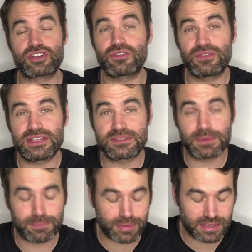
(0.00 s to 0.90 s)
convinced
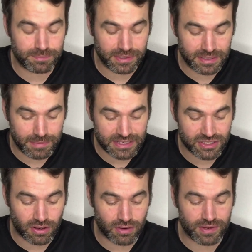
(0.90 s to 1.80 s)
me pretty much
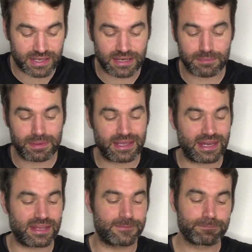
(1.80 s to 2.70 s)
already in the
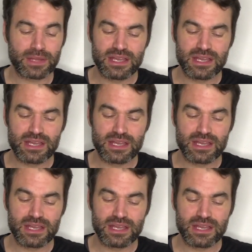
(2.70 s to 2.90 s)
beginning.